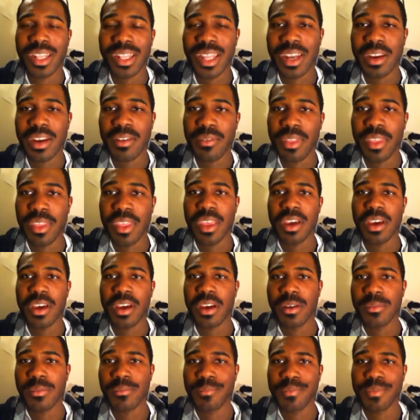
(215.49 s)
lot of
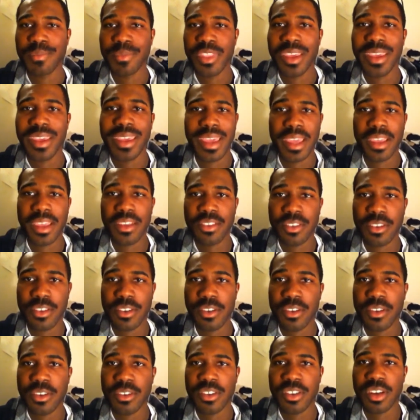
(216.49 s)
the
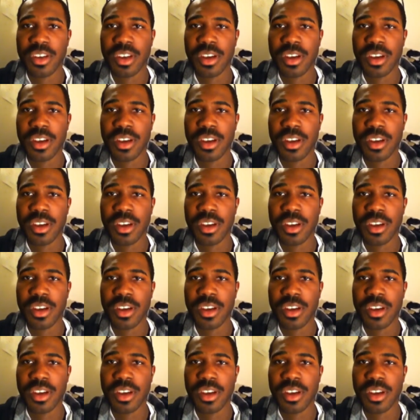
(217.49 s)
gangsters and